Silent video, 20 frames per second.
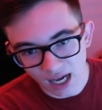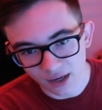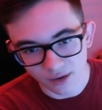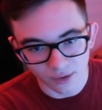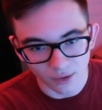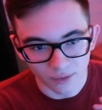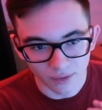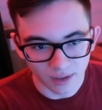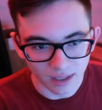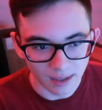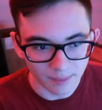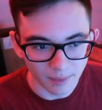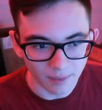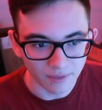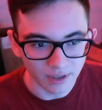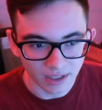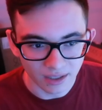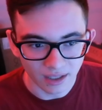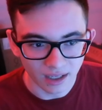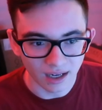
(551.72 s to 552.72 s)
I don't know the name
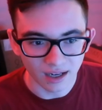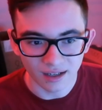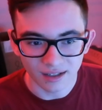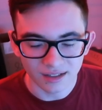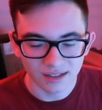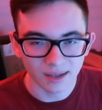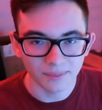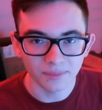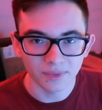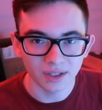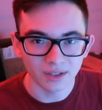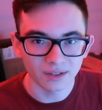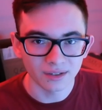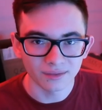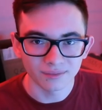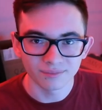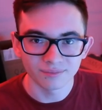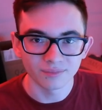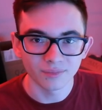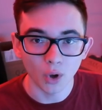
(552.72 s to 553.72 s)
of it, uh,
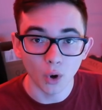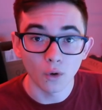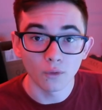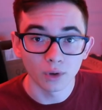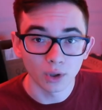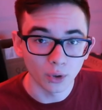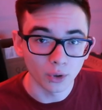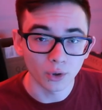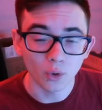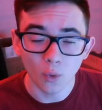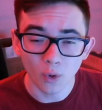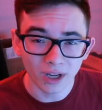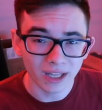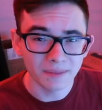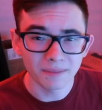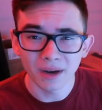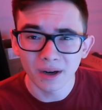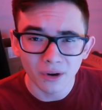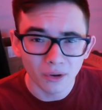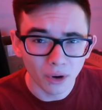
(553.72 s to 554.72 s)
something overload,
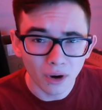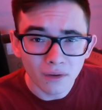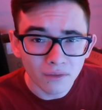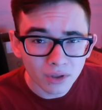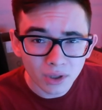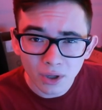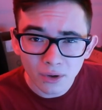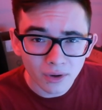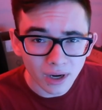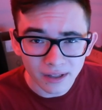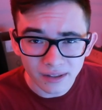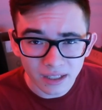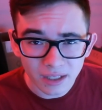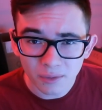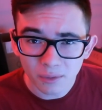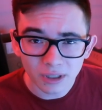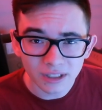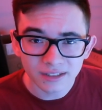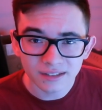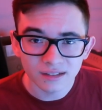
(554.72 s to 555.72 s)
Koa'ki Meiru Overload, I
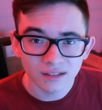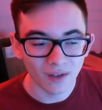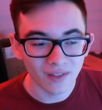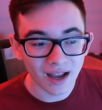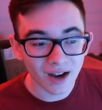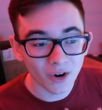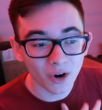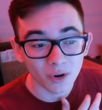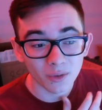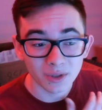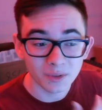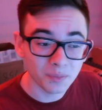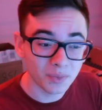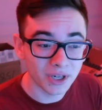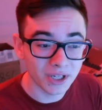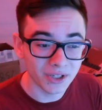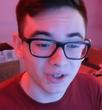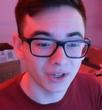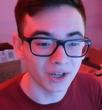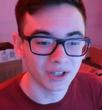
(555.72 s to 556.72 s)
think it was. While that card was
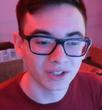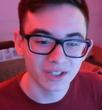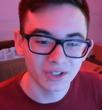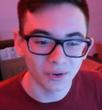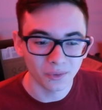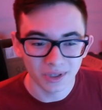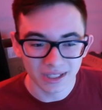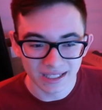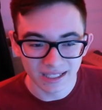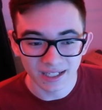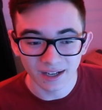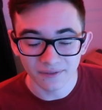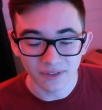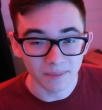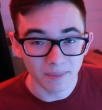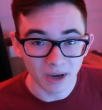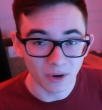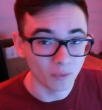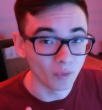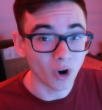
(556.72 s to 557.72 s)
pretty good, it still wasn't
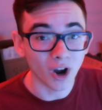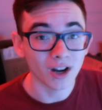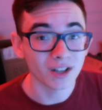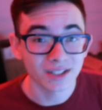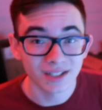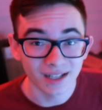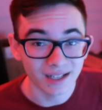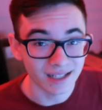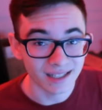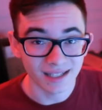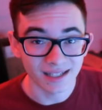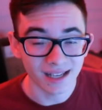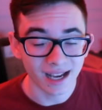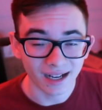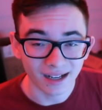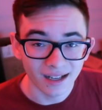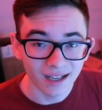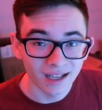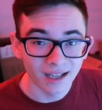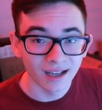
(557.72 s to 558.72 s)
enough to make Rock Stun as a
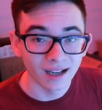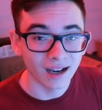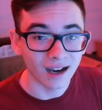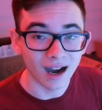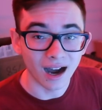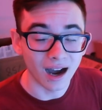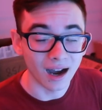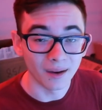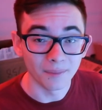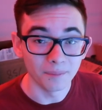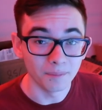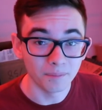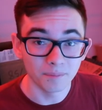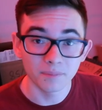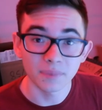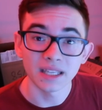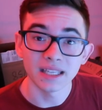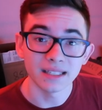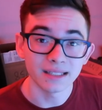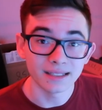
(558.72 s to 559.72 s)
deck uh,
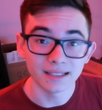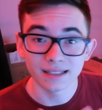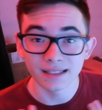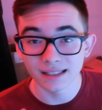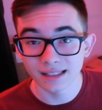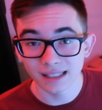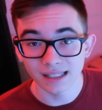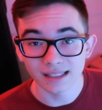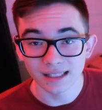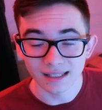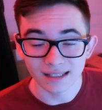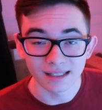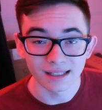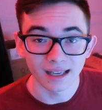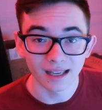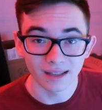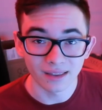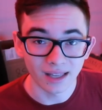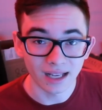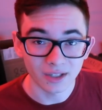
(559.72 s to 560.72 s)
be
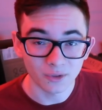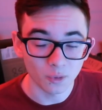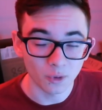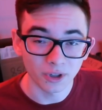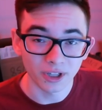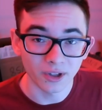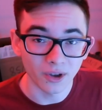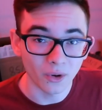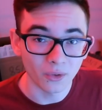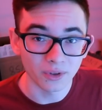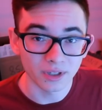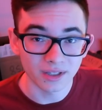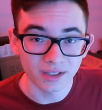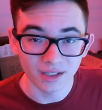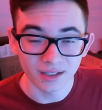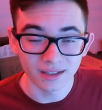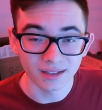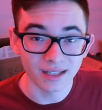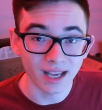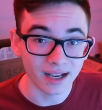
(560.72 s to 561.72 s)
decent, and that's really only
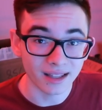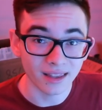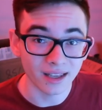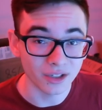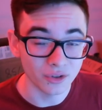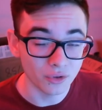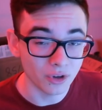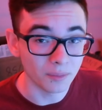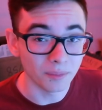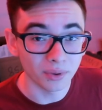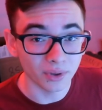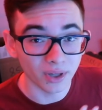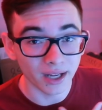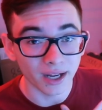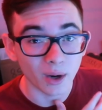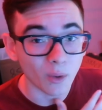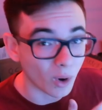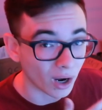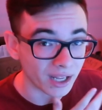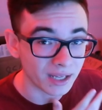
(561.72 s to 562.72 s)
the deck that you could
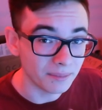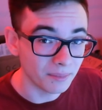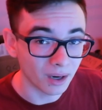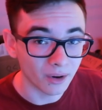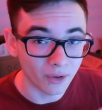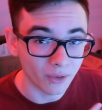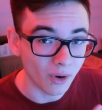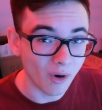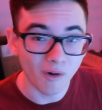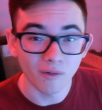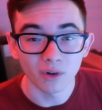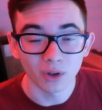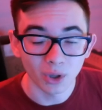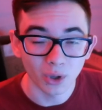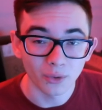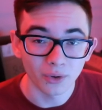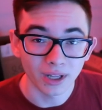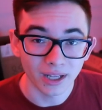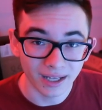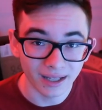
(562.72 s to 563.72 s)
play Koa'ki Meiru
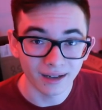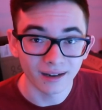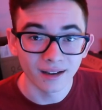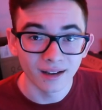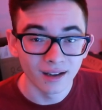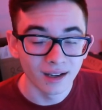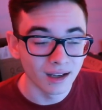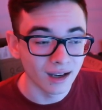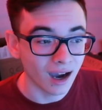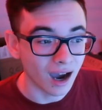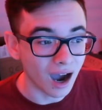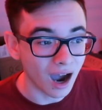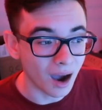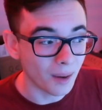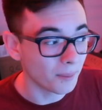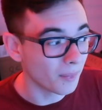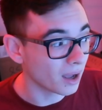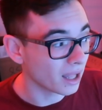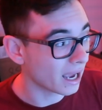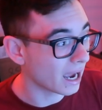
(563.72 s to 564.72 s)
Overload in.
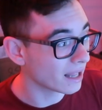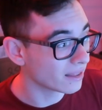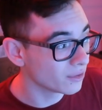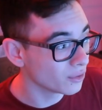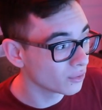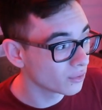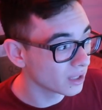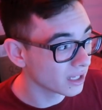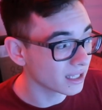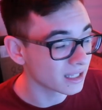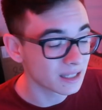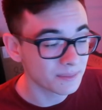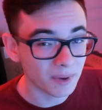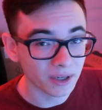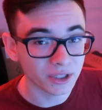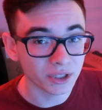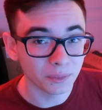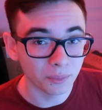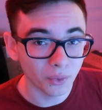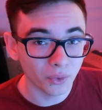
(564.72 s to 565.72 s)
Um, I do think
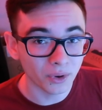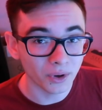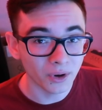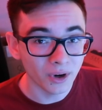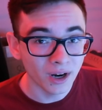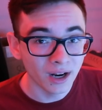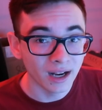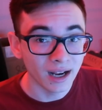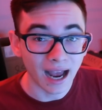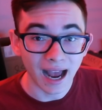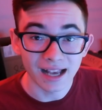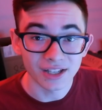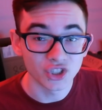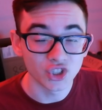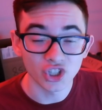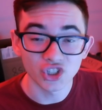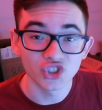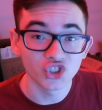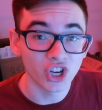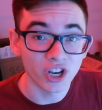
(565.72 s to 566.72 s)
Inspector Boarder,
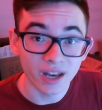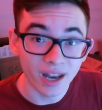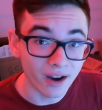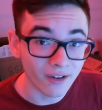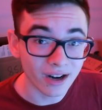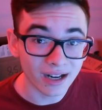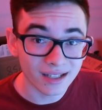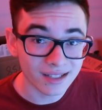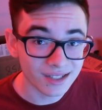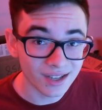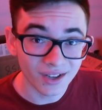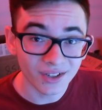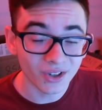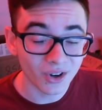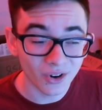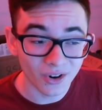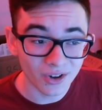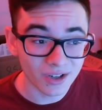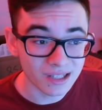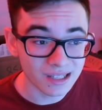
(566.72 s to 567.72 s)
as just generic
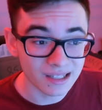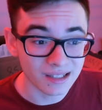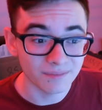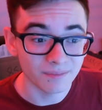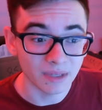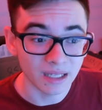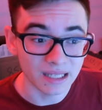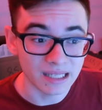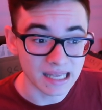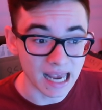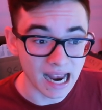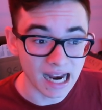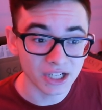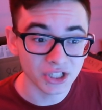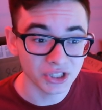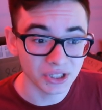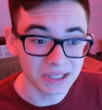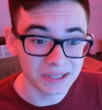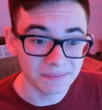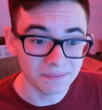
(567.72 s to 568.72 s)
stun cards, is
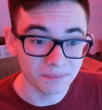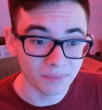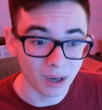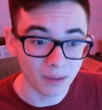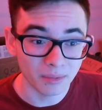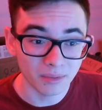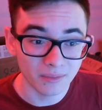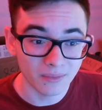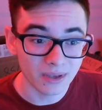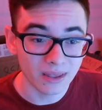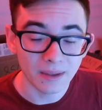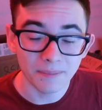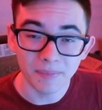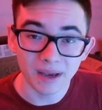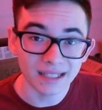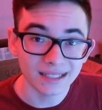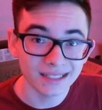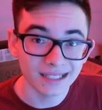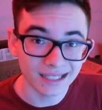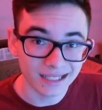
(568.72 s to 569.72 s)
actually probably the
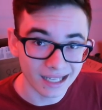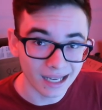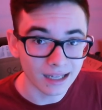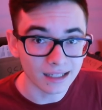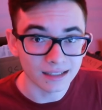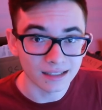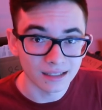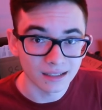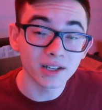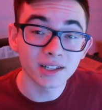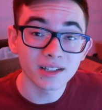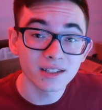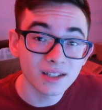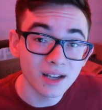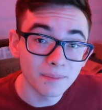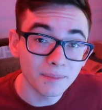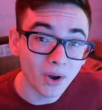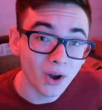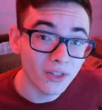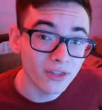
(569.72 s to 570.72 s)
best it gets. Not to
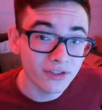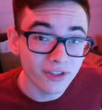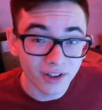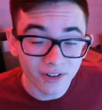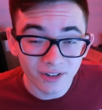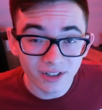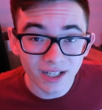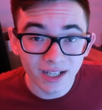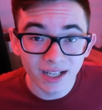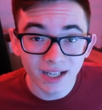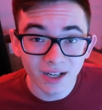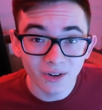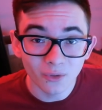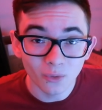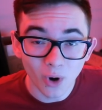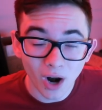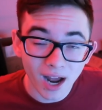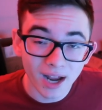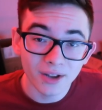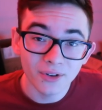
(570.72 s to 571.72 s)
stump on Thunder
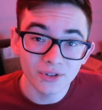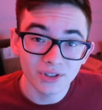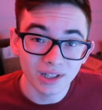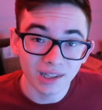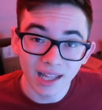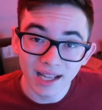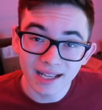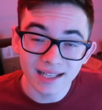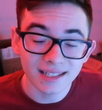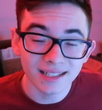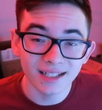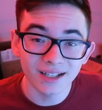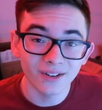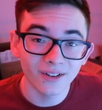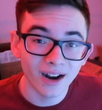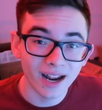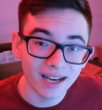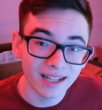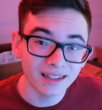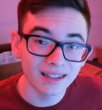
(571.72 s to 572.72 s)
King Rai-Oh's
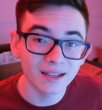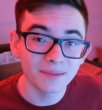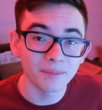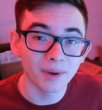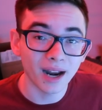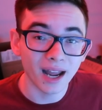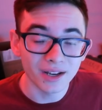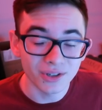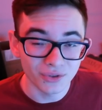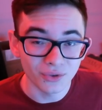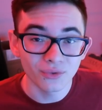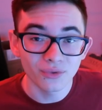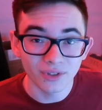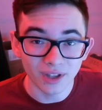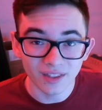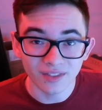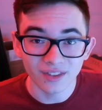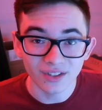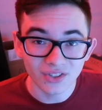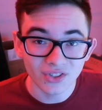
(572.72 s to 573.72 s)
legacy or anything, but I do
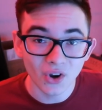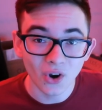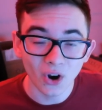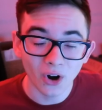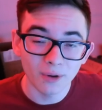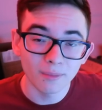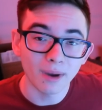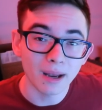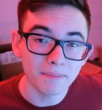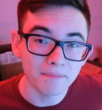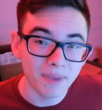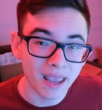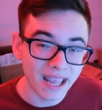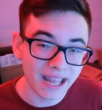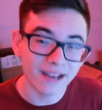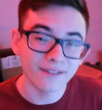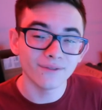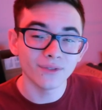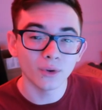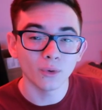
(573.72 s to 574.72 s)
think this card might
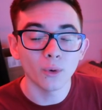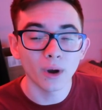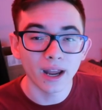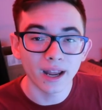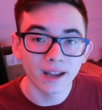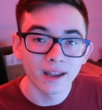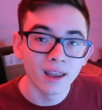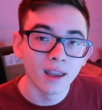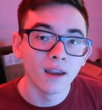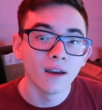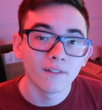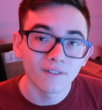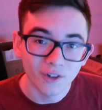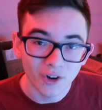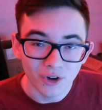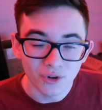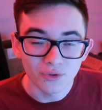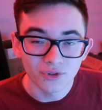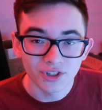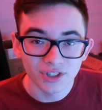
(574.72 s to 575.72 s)
pave the way
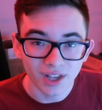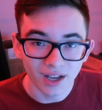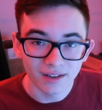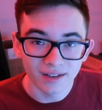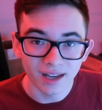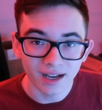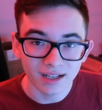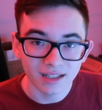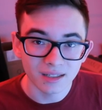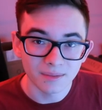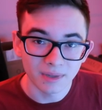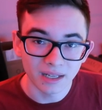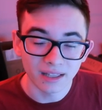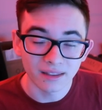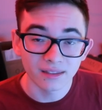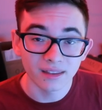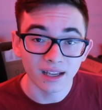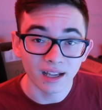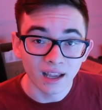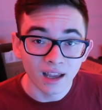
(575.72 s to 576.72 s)
for new stun decks to
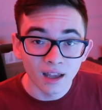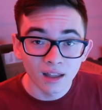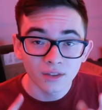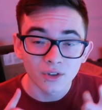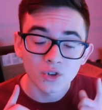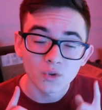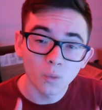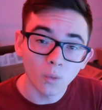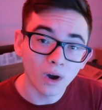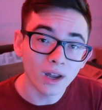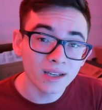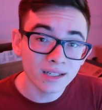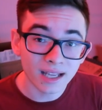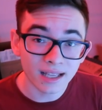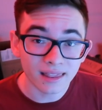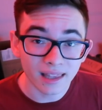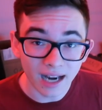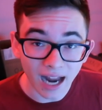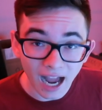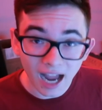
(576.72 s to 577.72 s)
be a thing. There's one
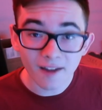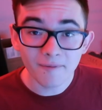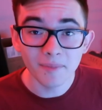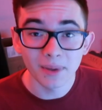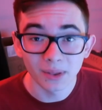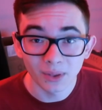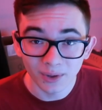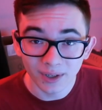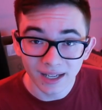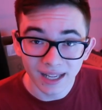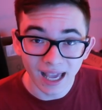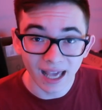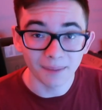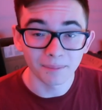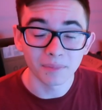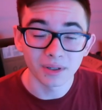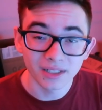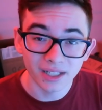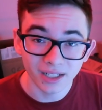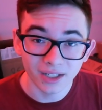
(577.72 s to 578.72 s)
deck that I've been looking
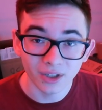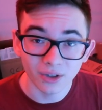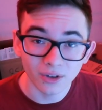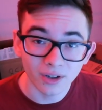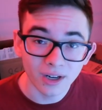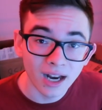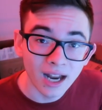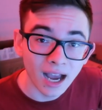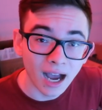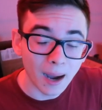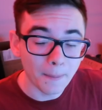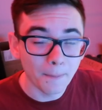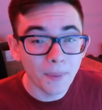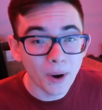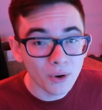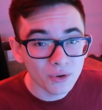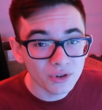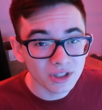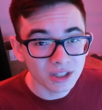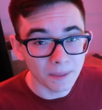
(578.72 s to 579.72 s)
at in particular, I'll
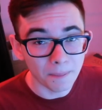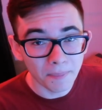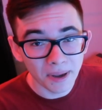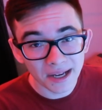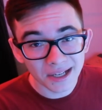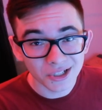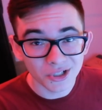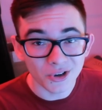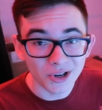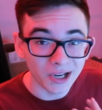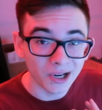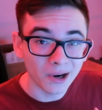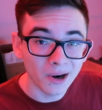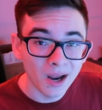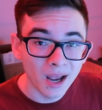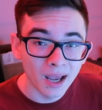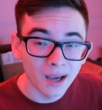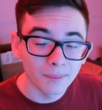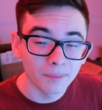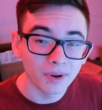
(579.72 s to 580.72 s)
post the picture
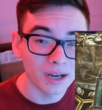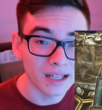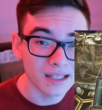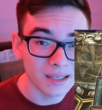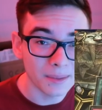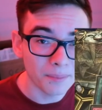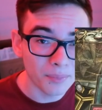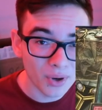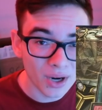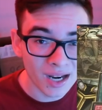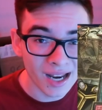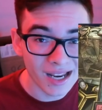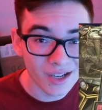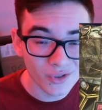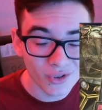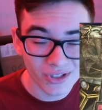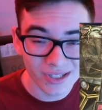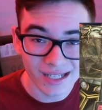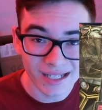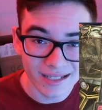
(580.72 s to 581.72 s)
here, but it's a pretty
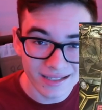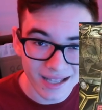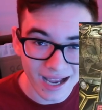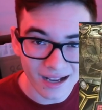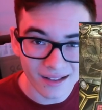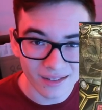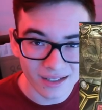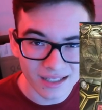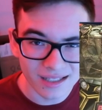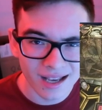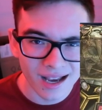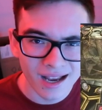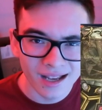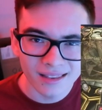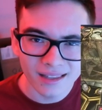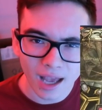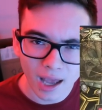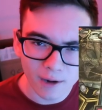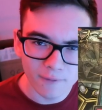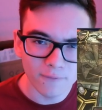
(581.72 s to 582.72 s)
interesting deck list
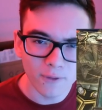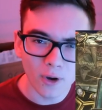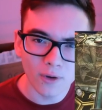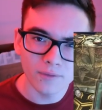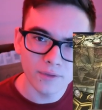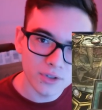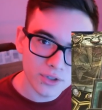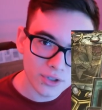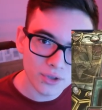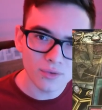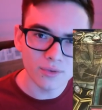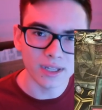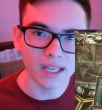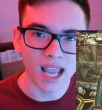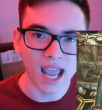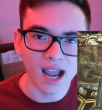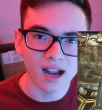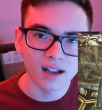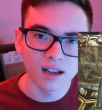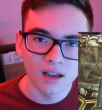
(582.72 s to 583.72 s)
that involved
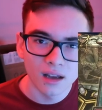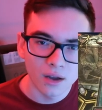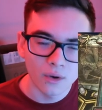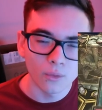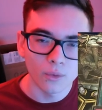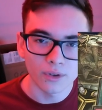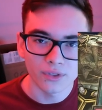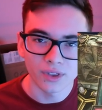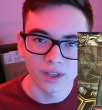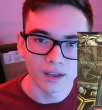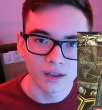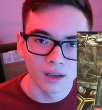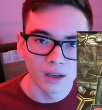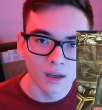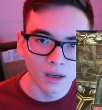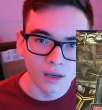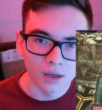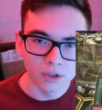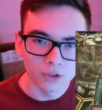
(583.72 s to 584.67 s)
Zoodiac with it.